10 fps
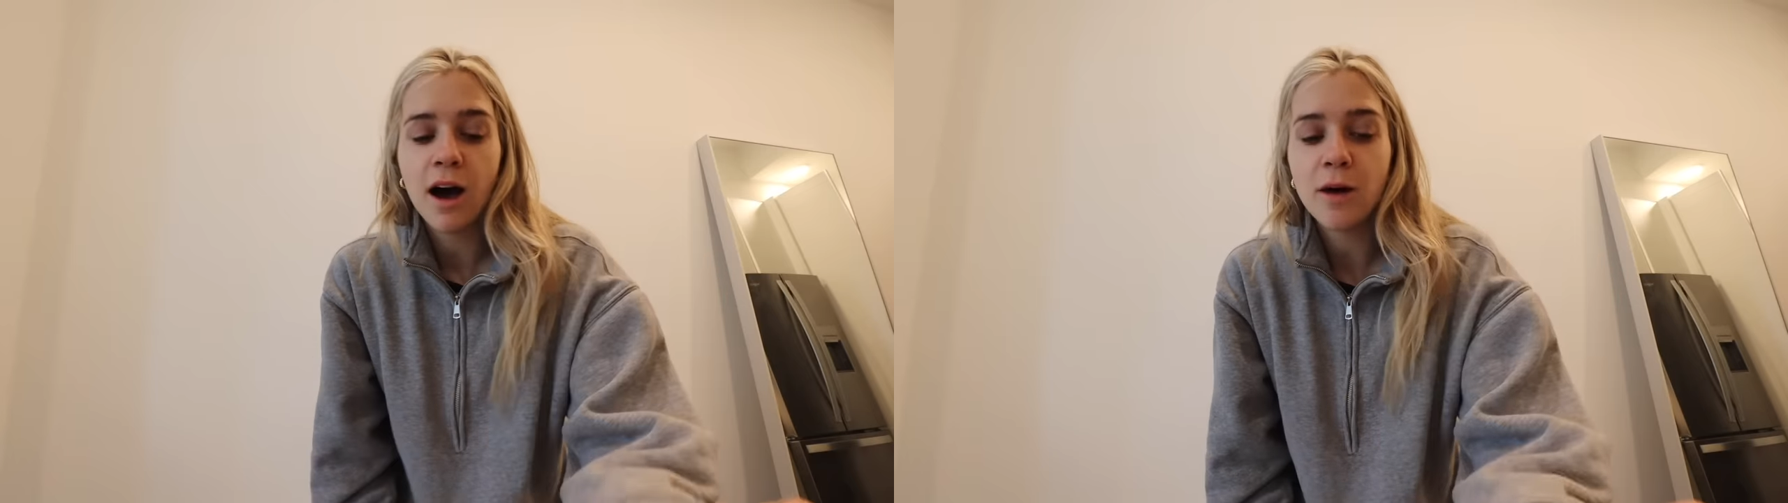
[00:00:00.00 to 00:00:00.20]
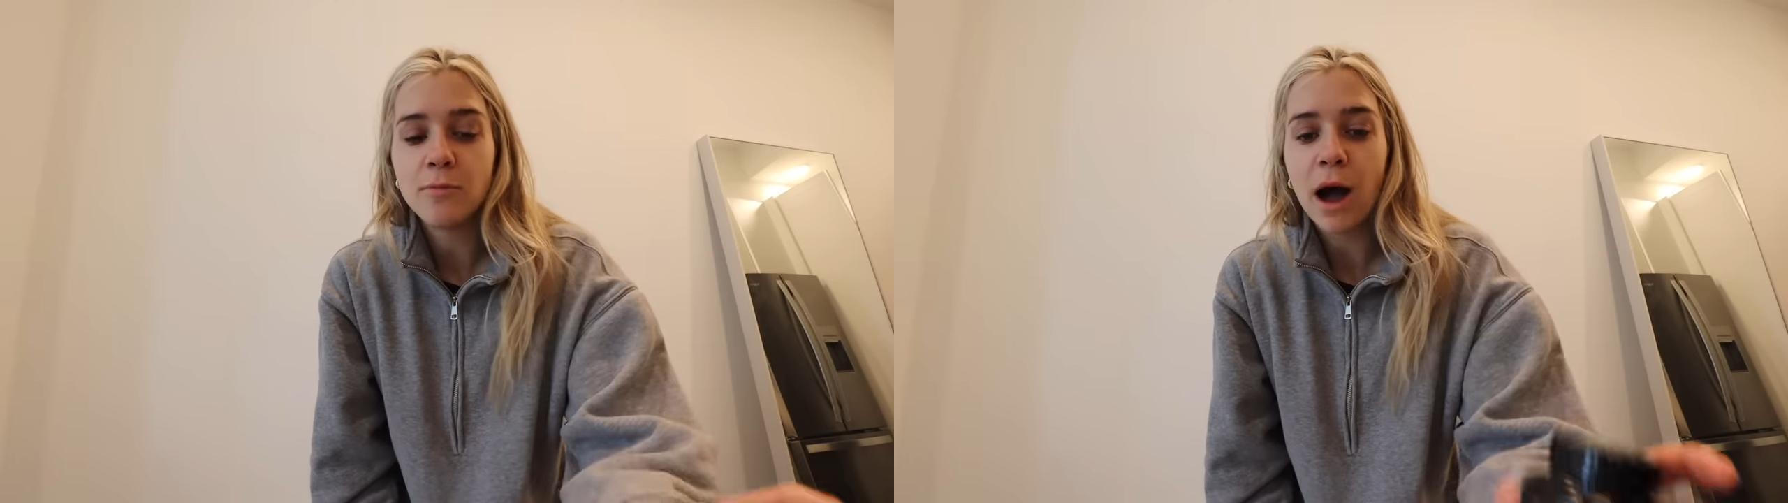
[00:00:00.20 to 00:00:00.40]

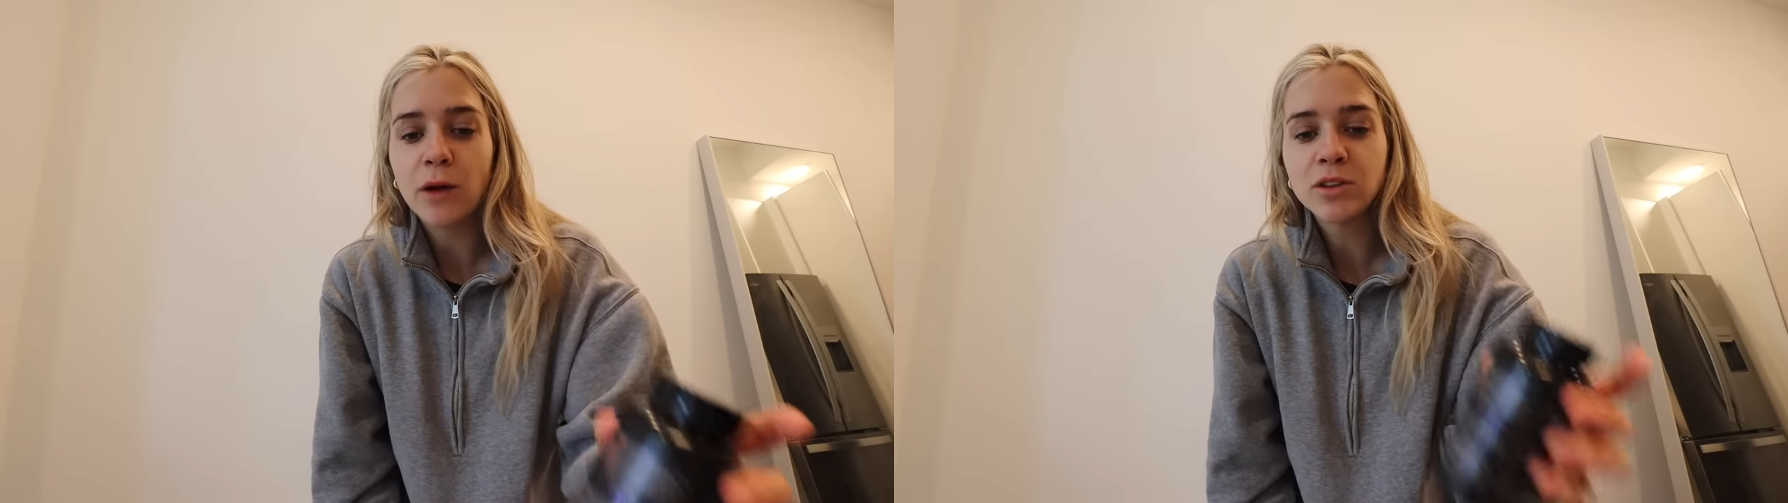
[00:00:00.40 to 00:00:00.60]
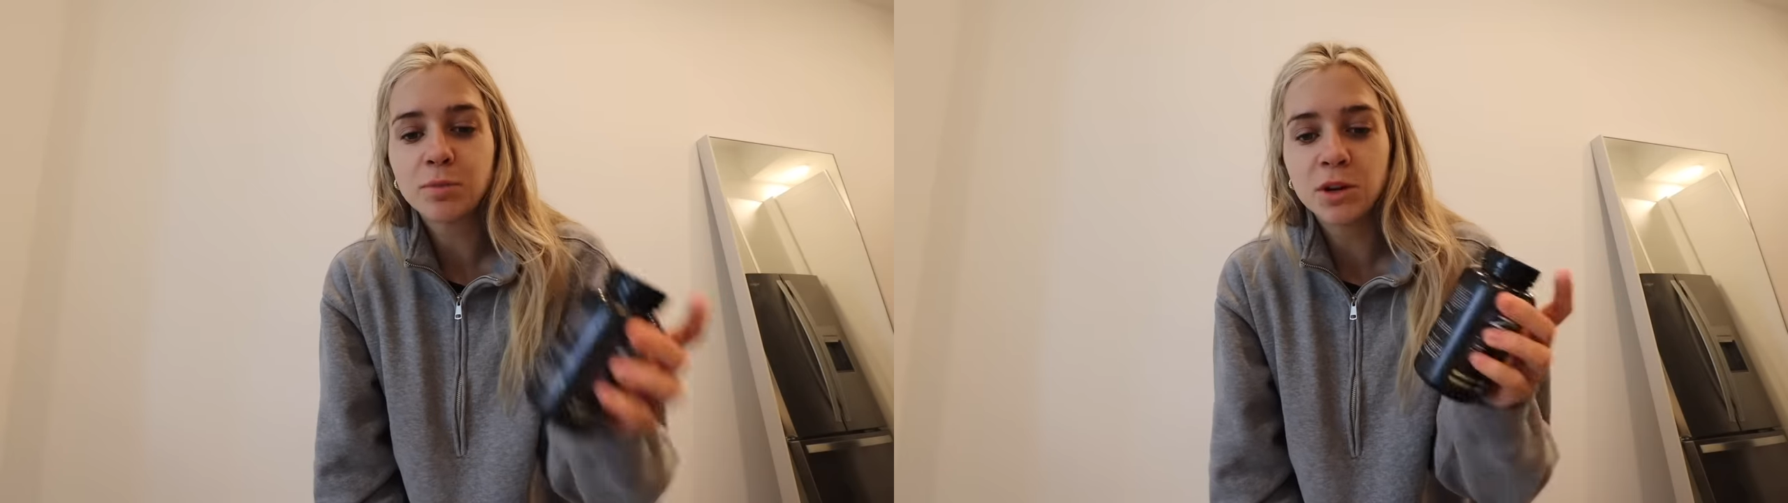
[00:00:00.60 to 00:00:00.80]
Um, but I
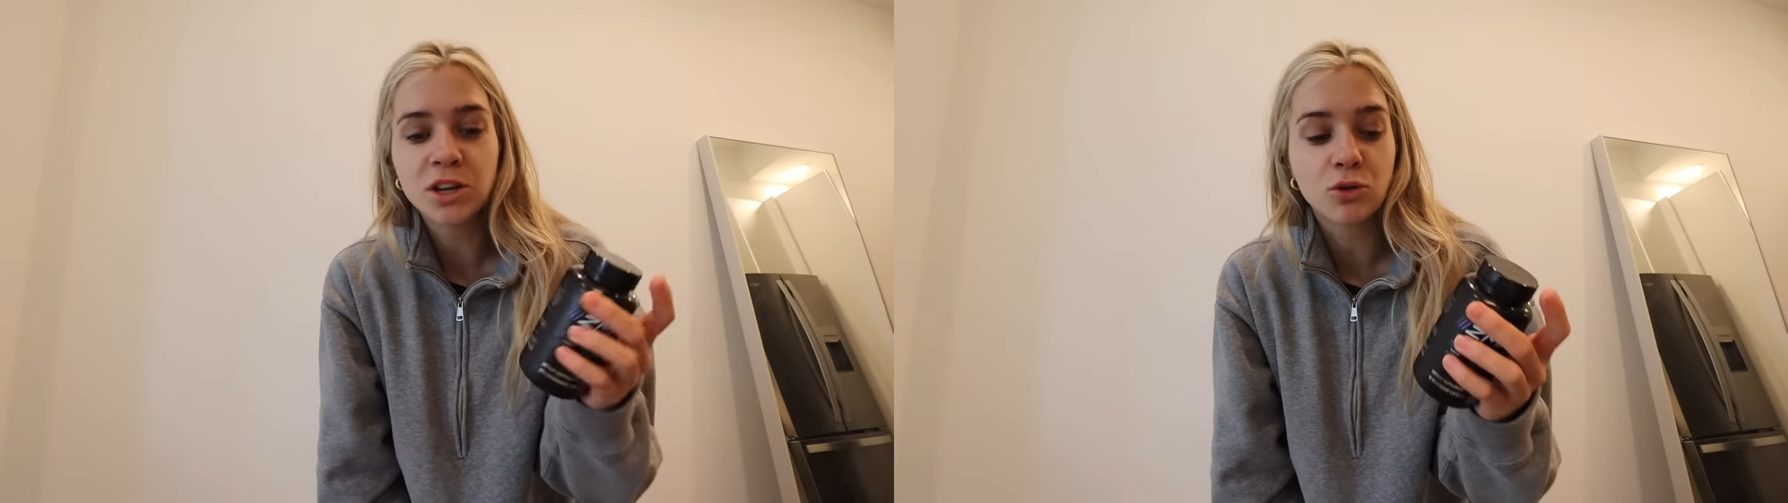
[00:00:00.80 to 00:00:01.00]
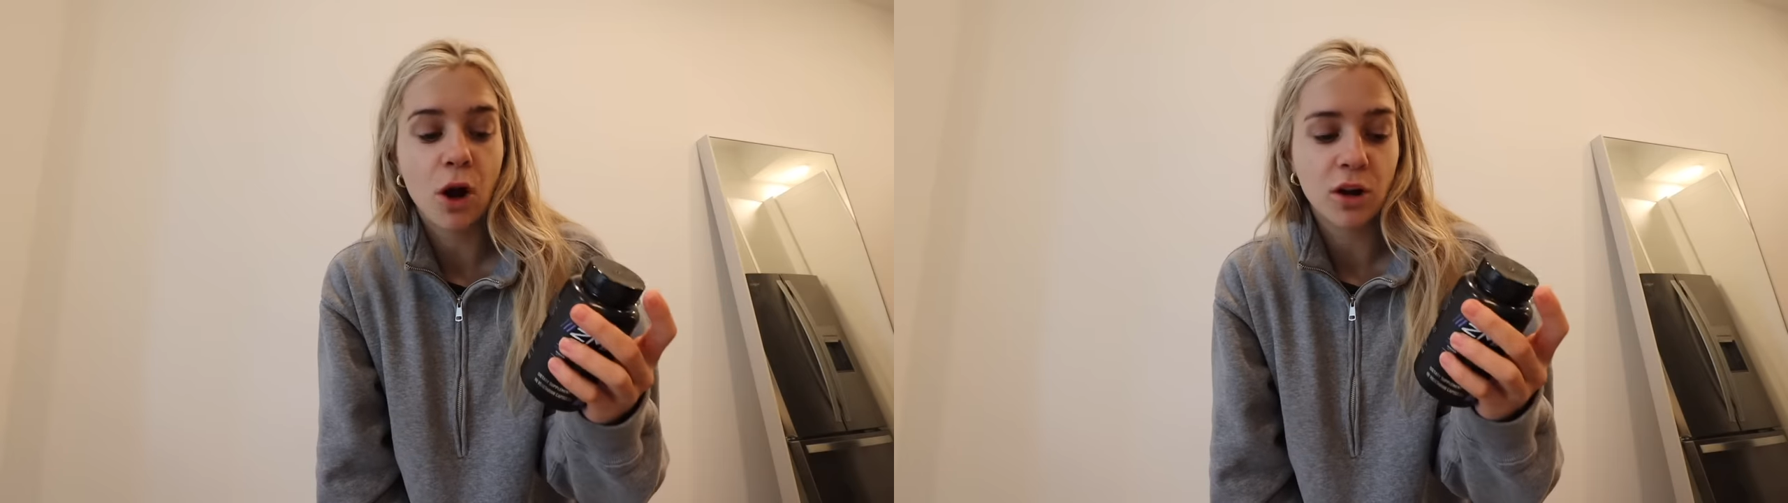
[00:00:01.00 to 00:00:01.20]
was pretty
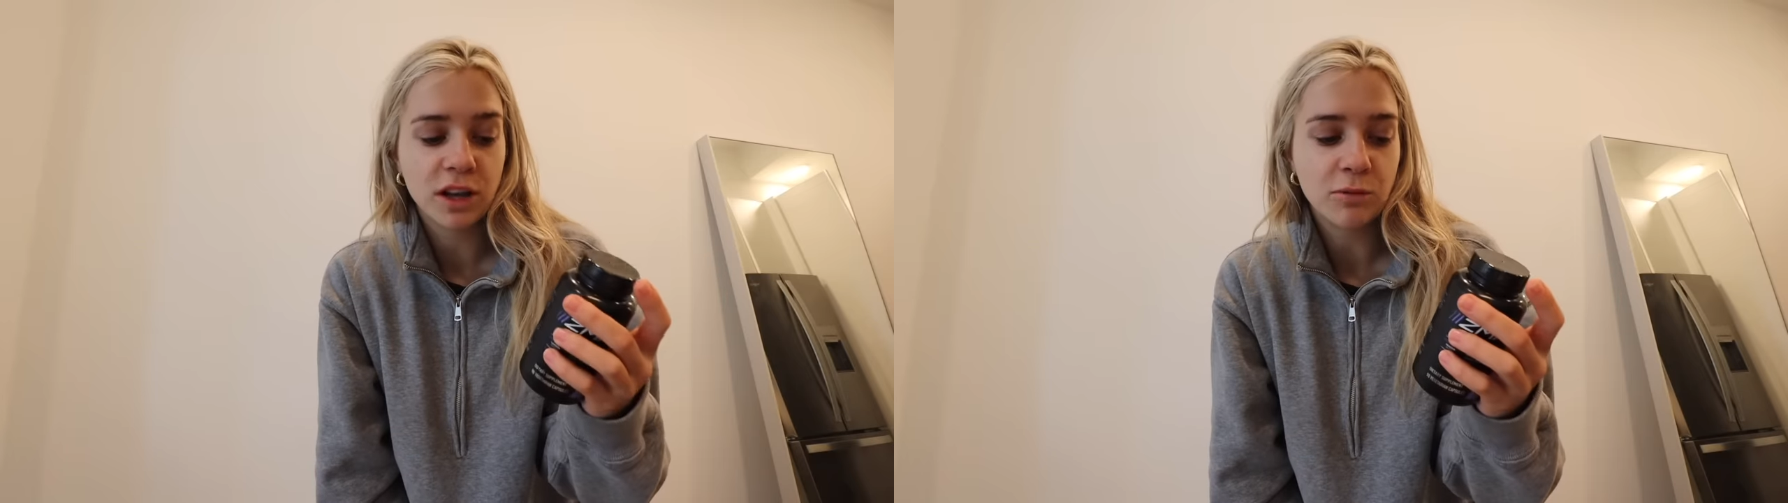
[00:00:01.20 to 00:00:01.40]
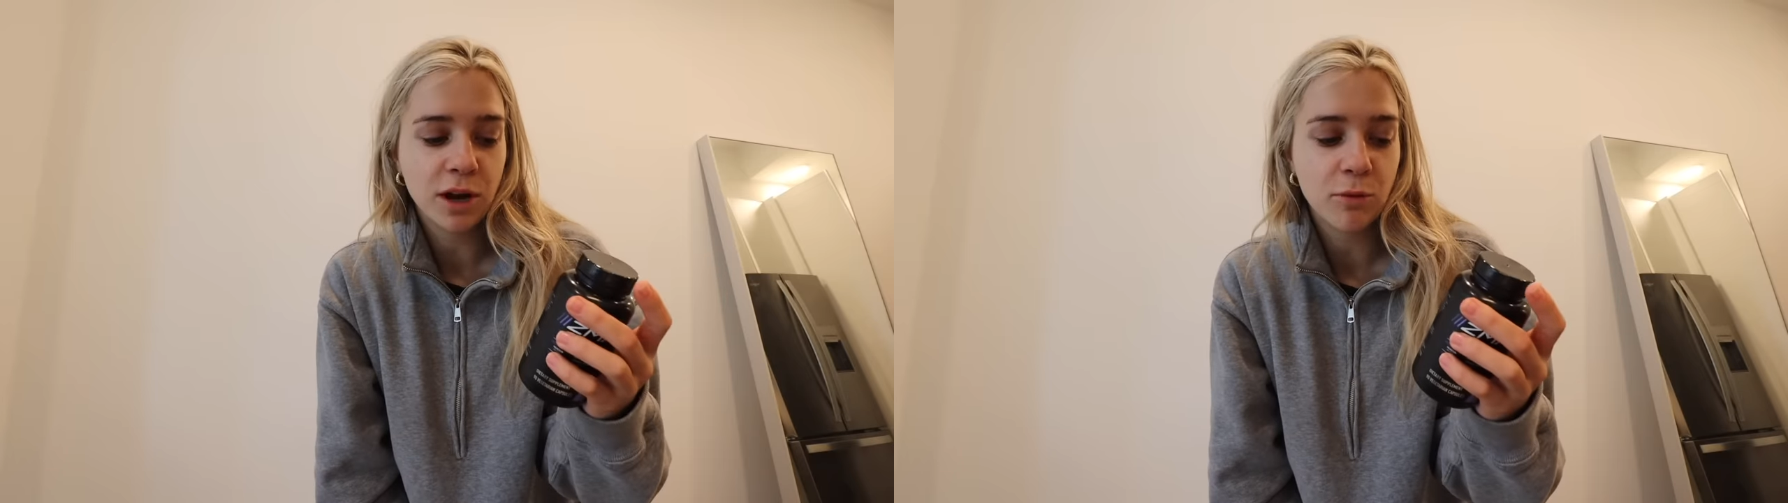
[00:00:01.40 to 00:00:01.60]

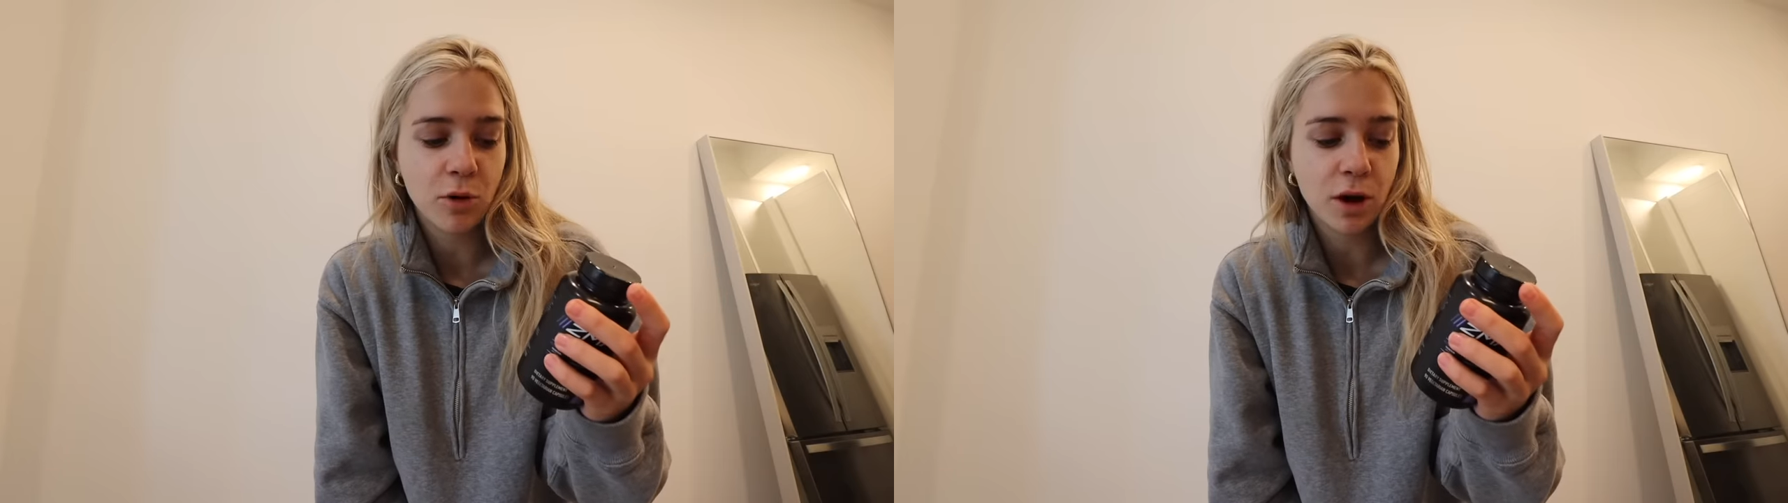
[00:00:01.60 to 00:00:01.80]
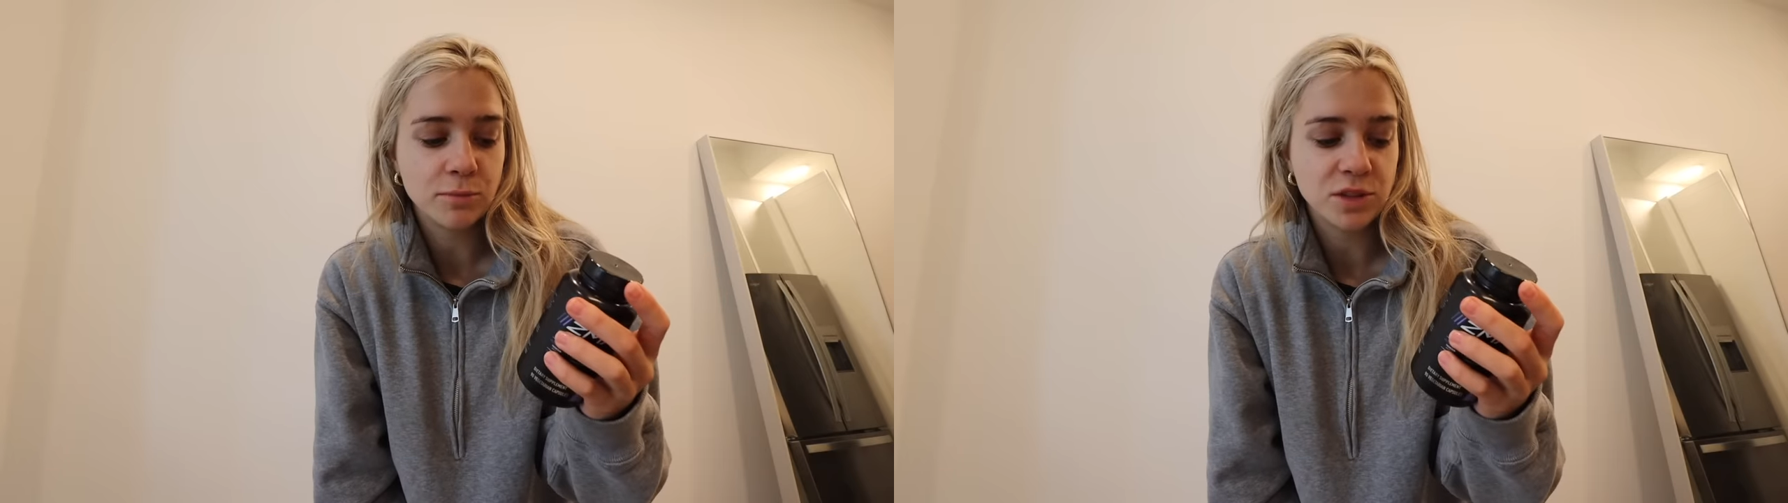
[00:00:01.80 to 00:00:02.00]
groggy when I
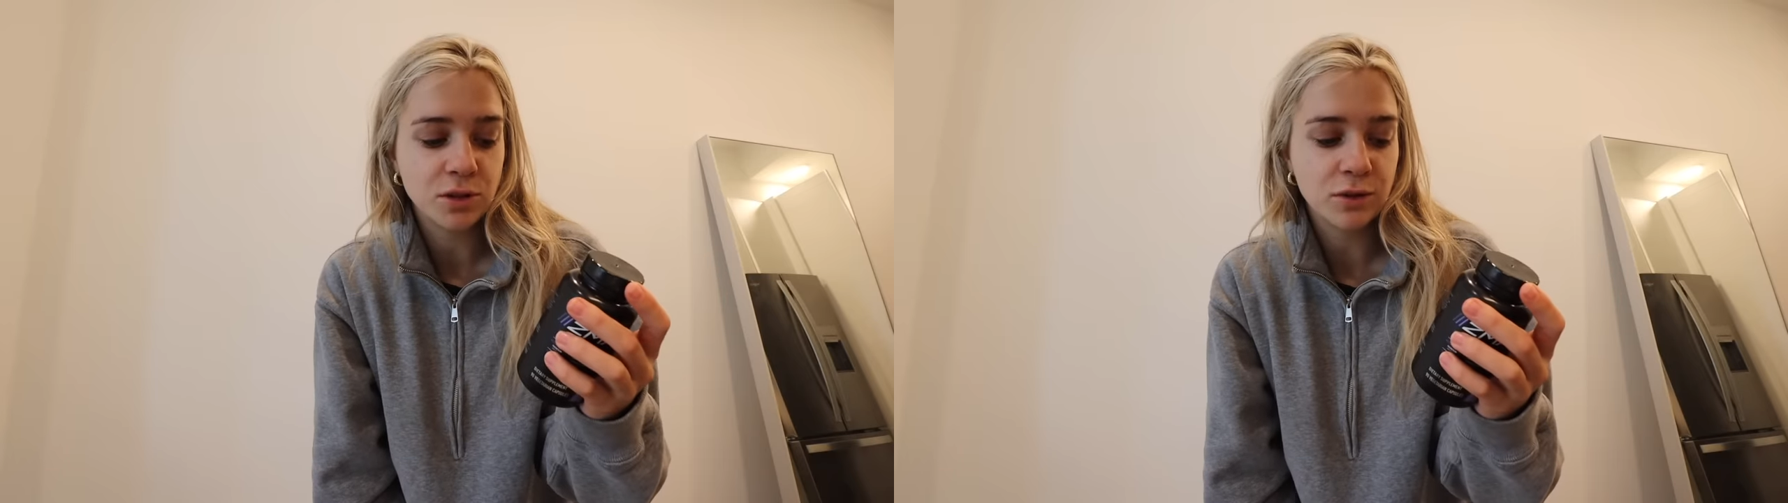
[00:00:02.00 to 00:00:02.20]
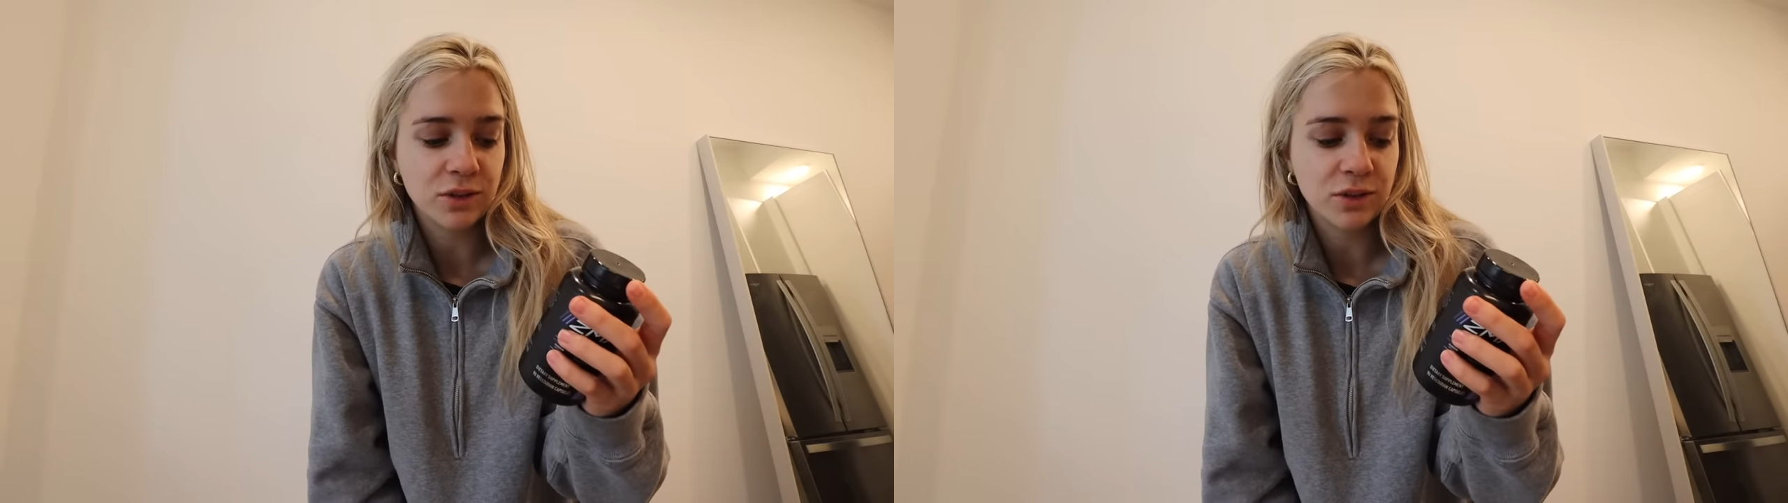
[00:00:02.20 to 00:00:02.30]
woke up too,